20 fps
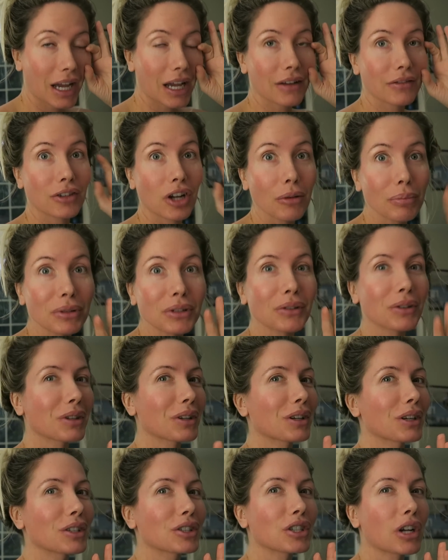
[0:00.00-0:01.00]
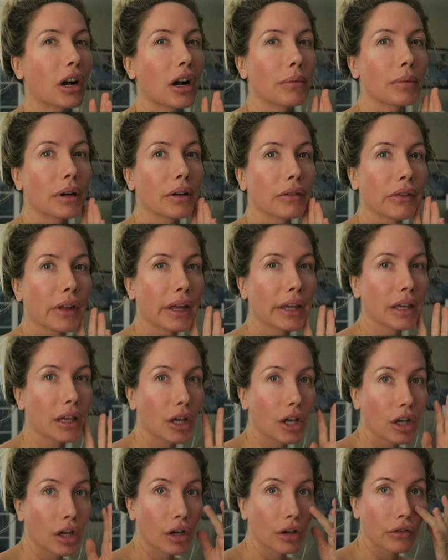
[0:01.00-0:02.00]
I have not been doing a good job of like
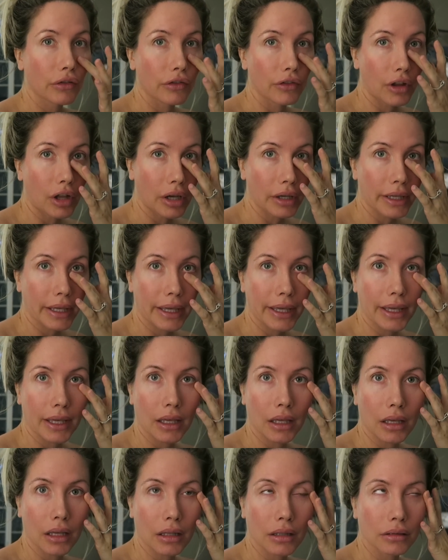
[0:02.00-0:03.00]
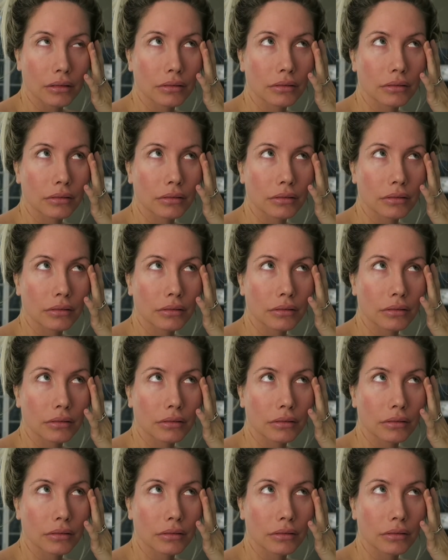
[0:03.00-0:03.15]
vlogging